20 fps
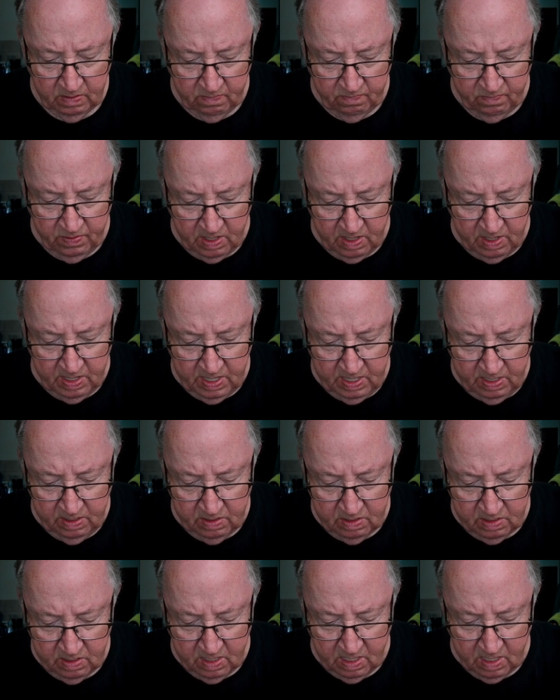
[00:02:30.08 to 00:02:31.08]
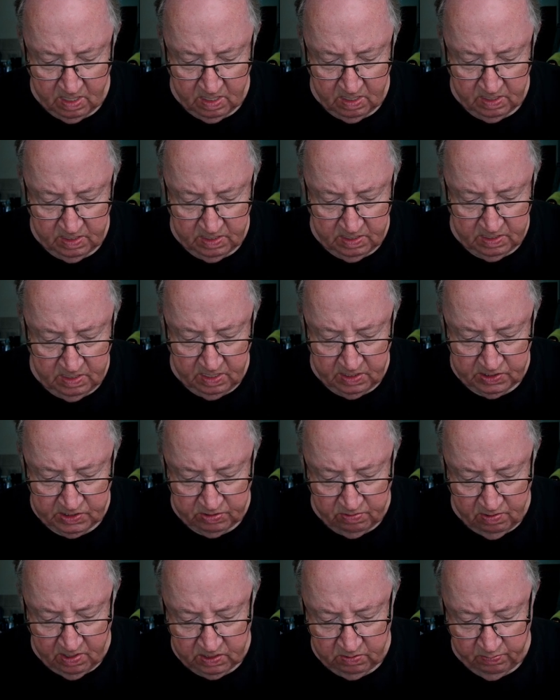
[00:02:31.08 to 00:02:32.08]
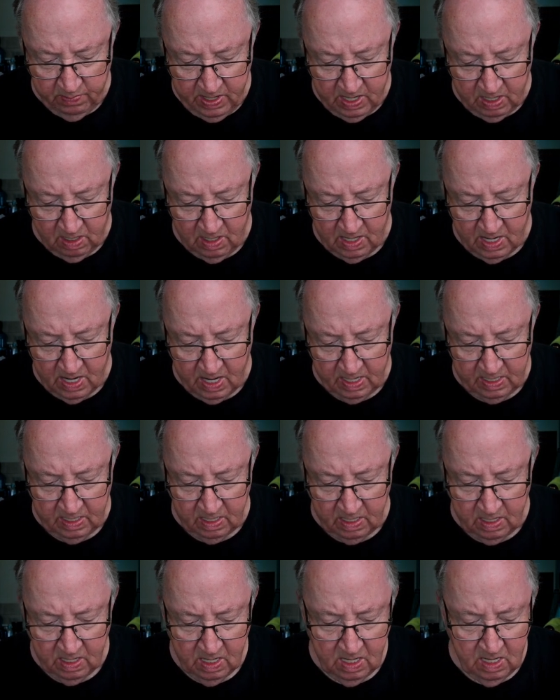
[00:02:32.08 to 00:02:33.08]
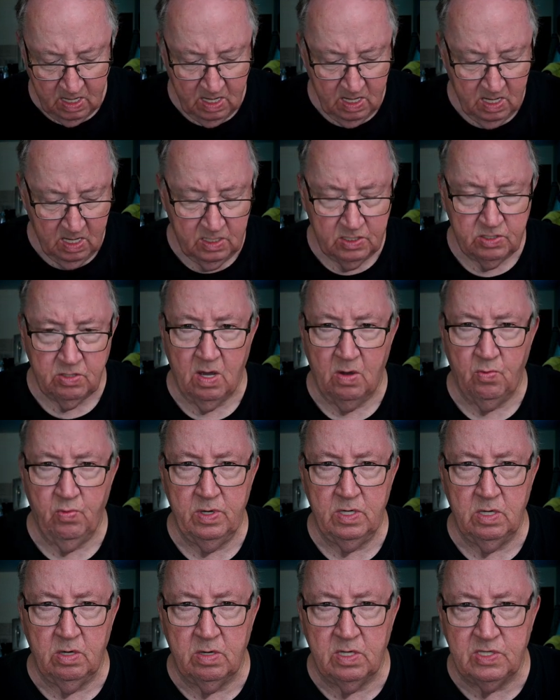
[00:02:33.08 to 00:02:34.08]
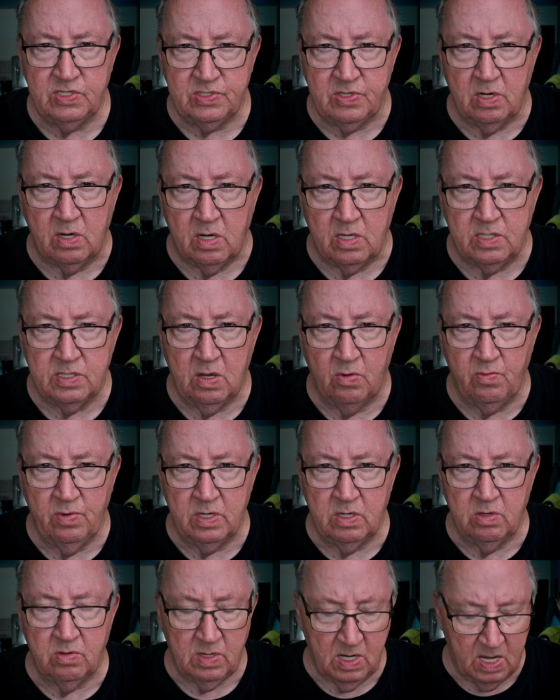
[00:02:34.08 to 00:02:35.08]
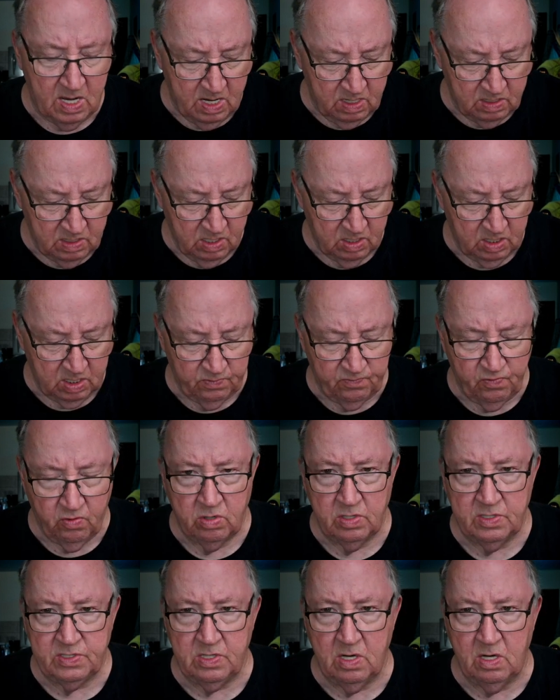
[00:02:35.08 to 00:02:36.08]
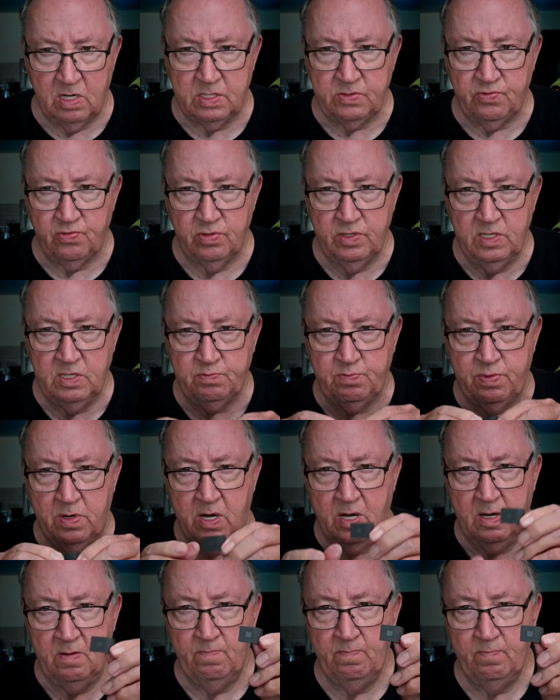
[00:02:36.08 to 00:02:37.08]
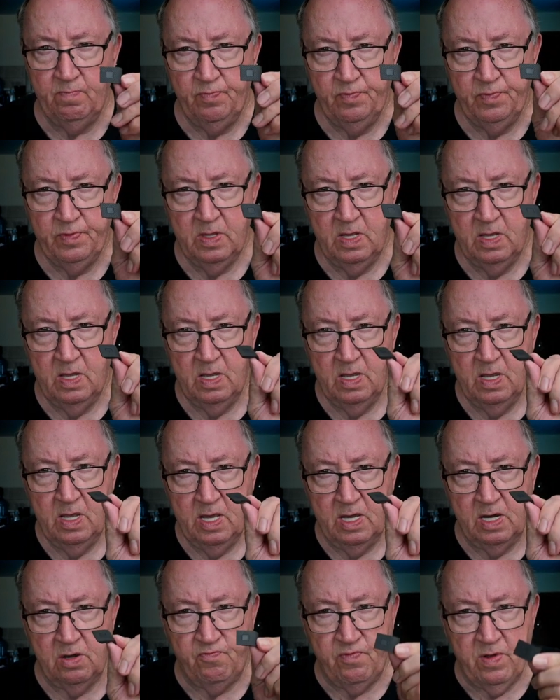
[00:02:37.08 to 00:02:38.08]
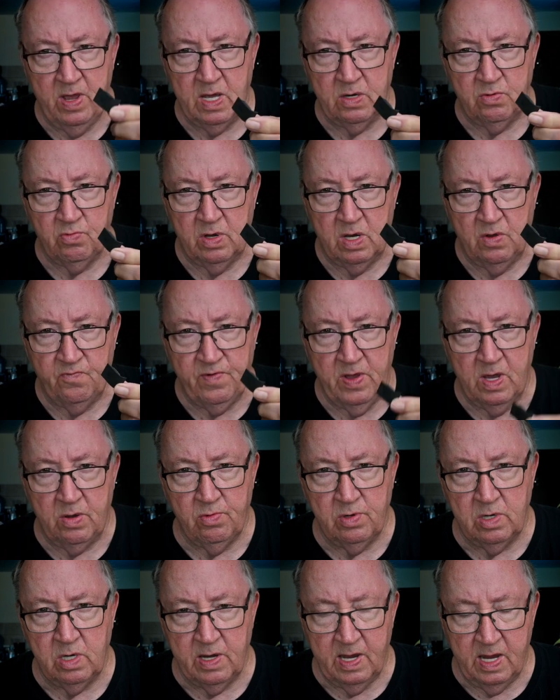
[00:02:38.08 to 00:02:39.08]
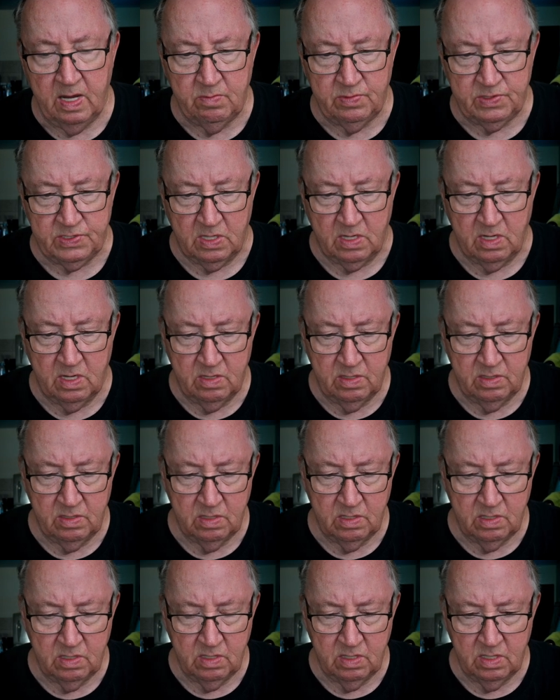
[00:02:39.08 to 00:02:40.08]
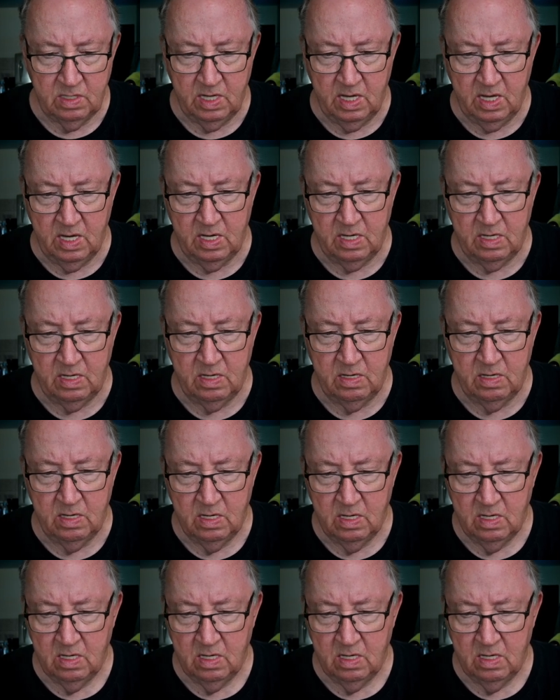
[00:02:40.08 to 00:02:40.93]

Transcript: very, it stressed me out a lot. And so I went on a search. I went online looking for a search for this part. And I found one. I found one on Amazon. And